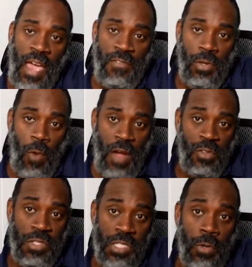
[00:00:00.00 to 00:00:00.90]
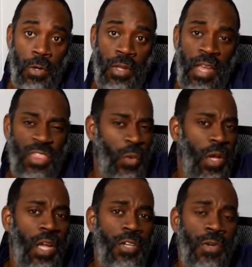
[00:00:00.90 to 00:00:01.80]
your rifle zeroed at
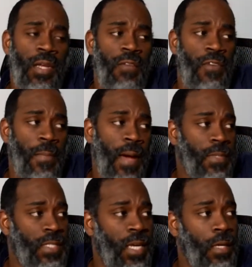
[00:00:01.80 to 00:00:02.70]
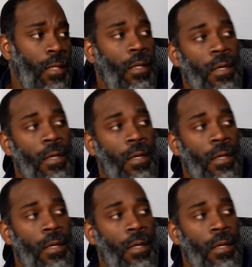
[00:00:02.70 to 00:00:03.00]
300, if I'm not mistaken.